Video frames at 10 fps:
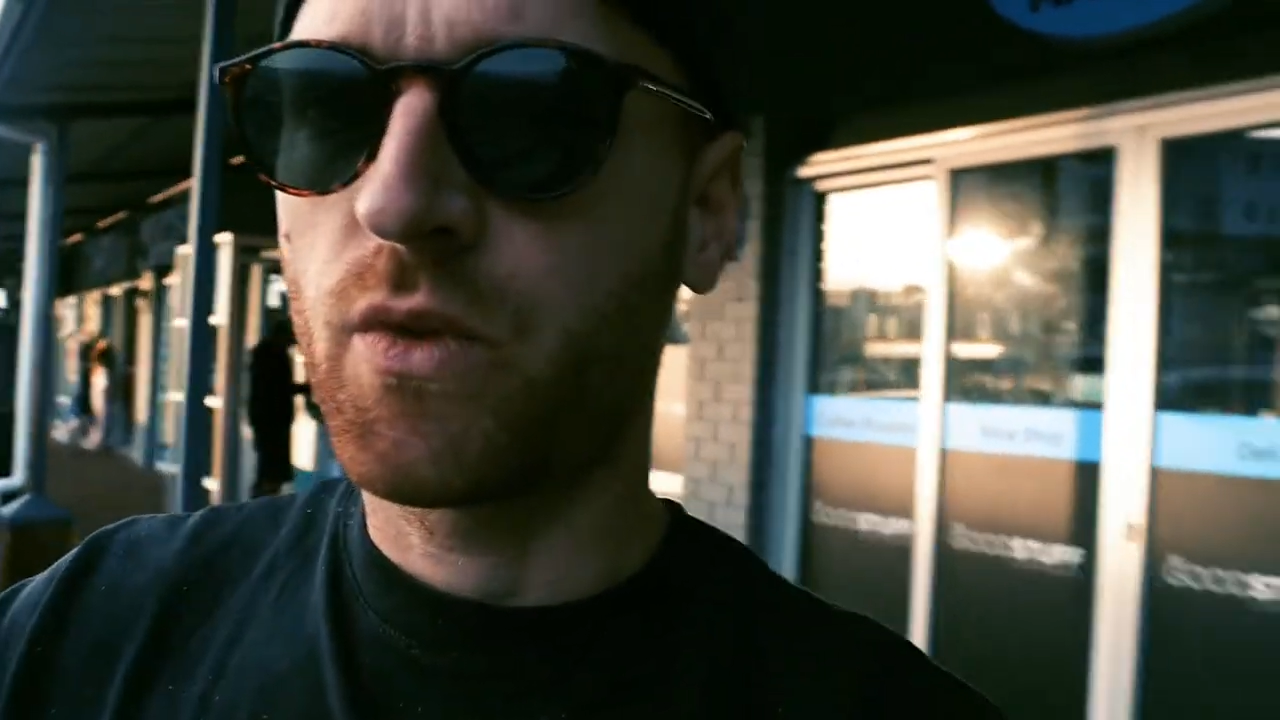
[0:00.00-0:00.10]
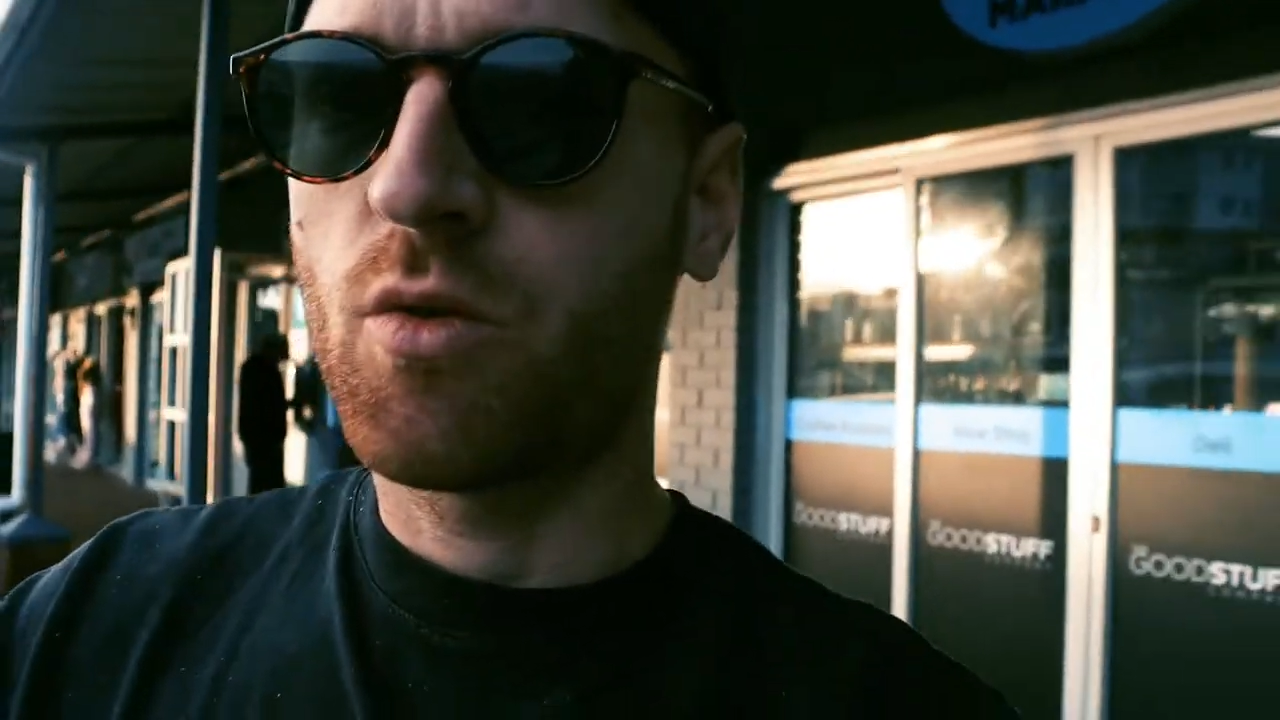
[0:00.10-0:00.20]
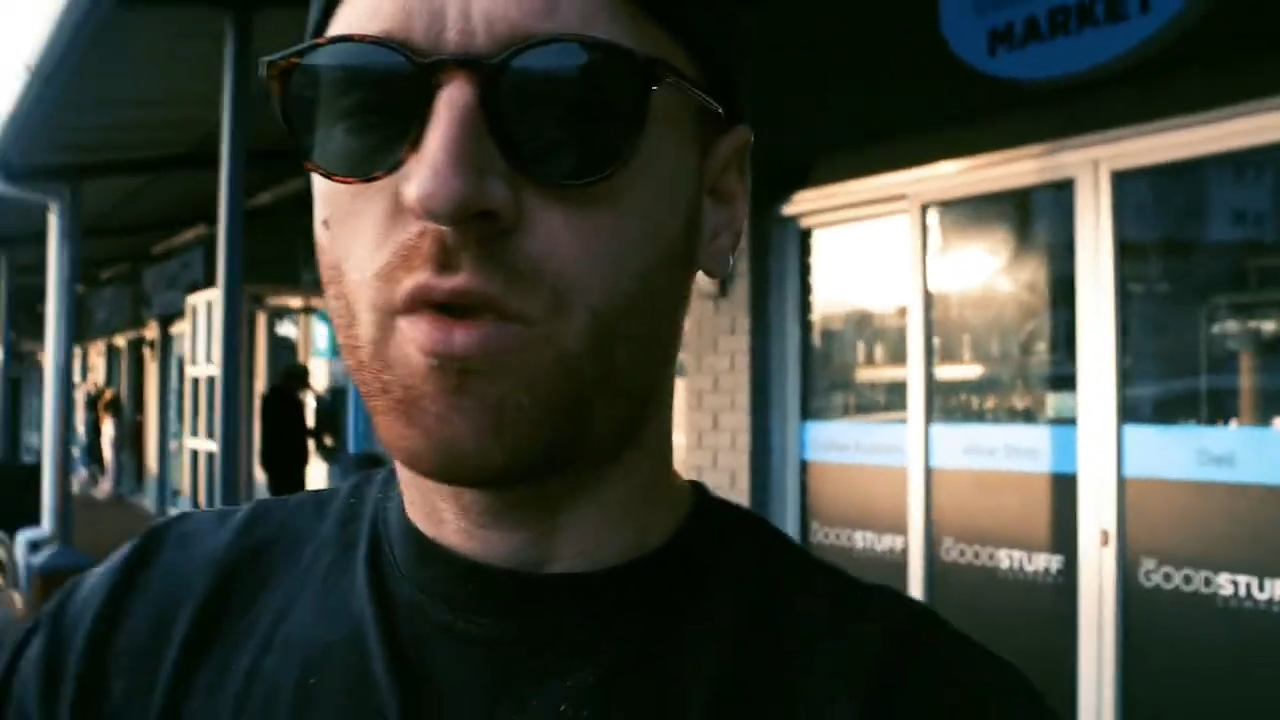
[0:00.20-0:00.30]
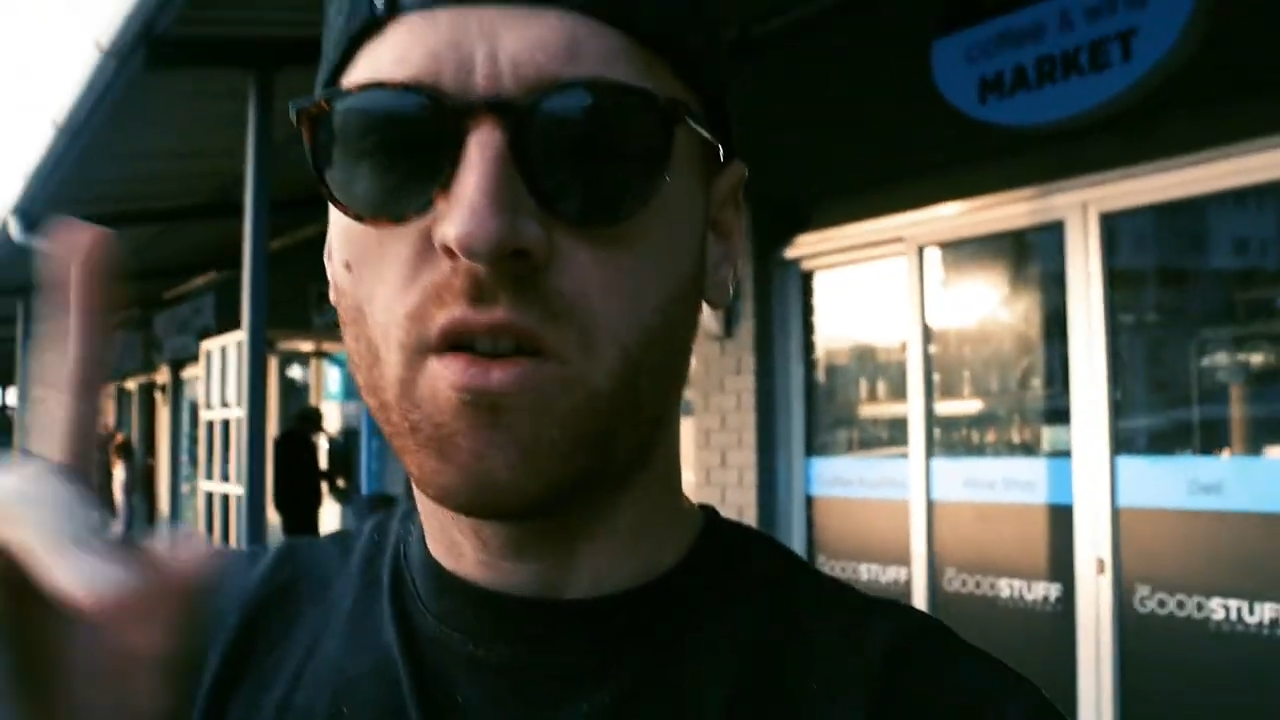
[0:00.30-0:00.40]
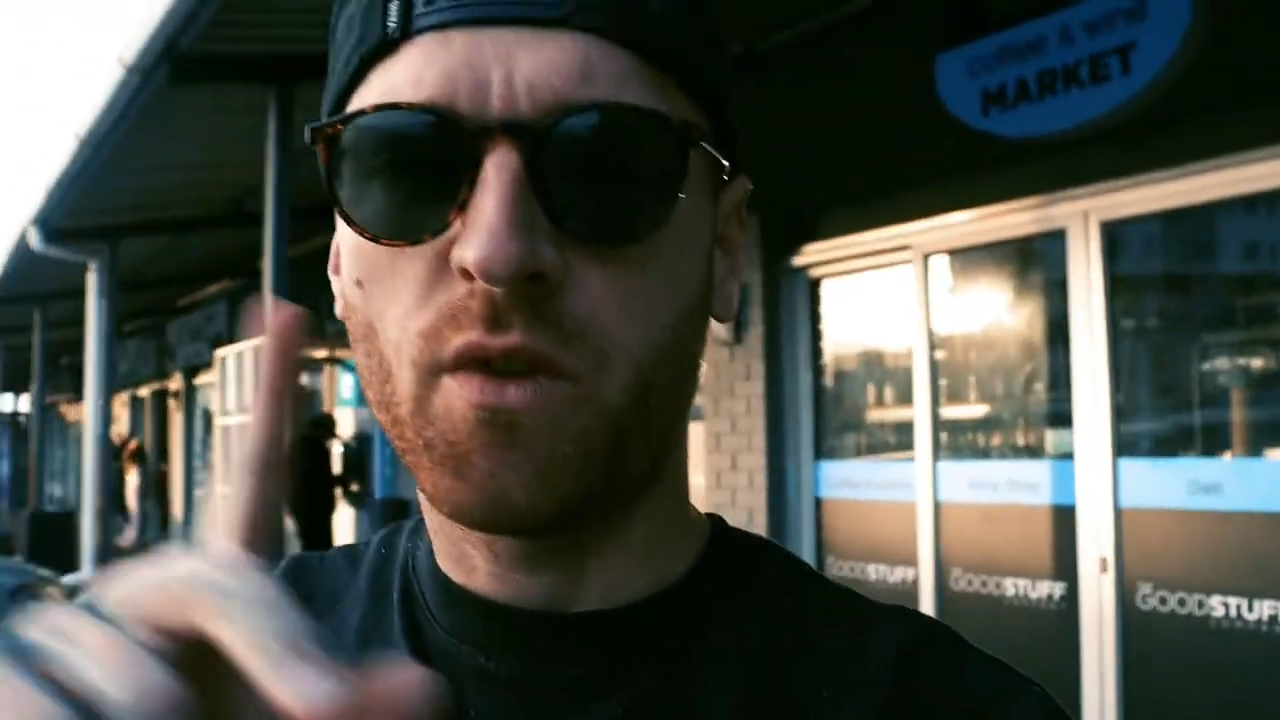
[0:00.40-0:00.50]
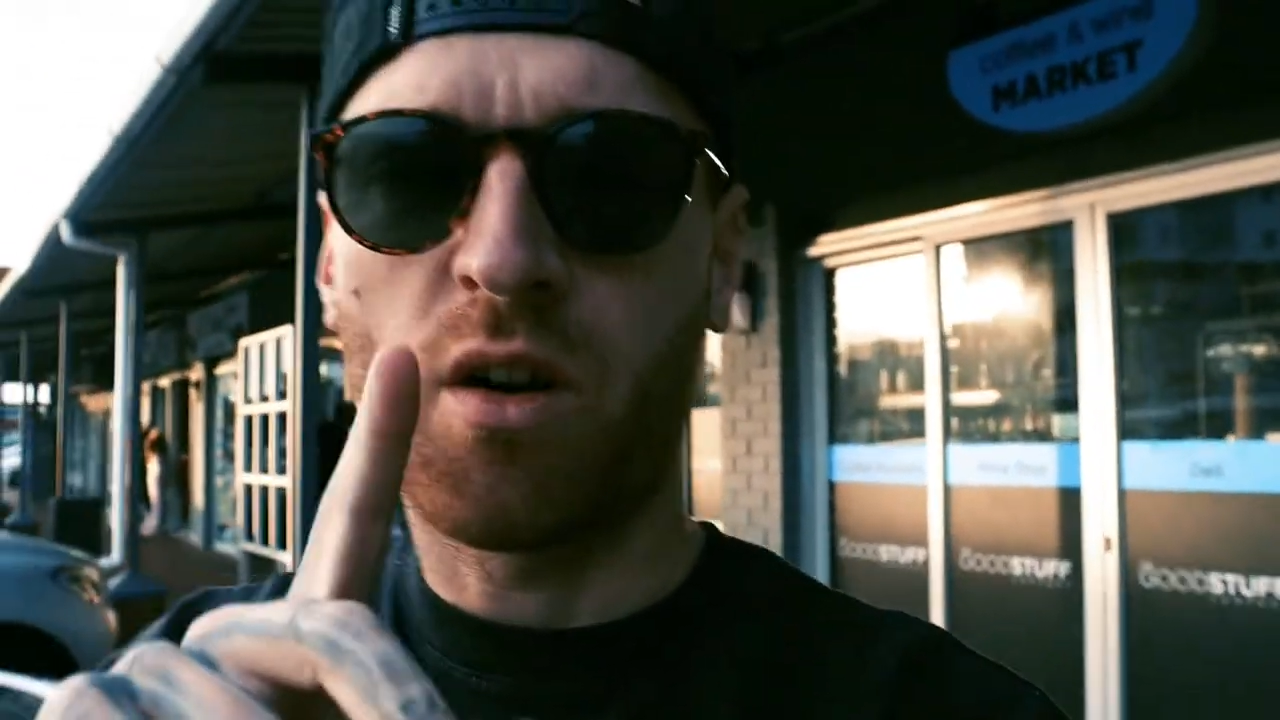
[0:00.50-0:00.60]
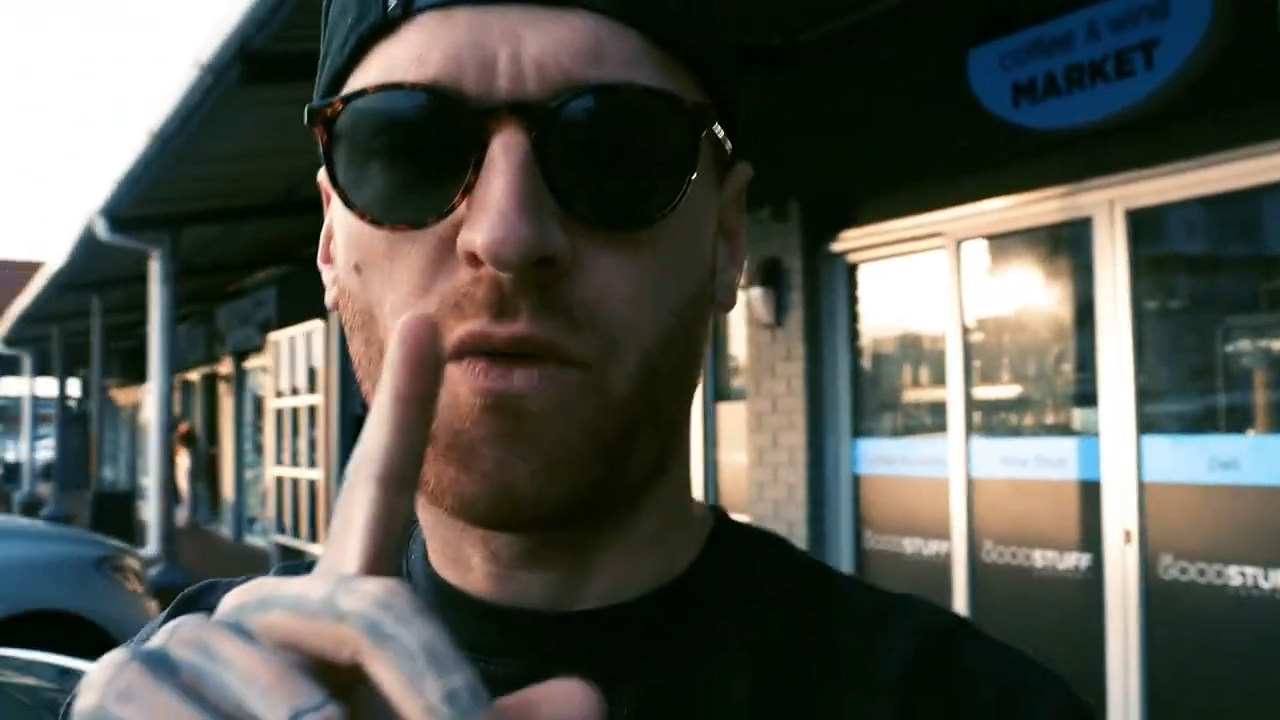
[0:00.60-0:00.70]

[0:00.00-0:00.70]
one of our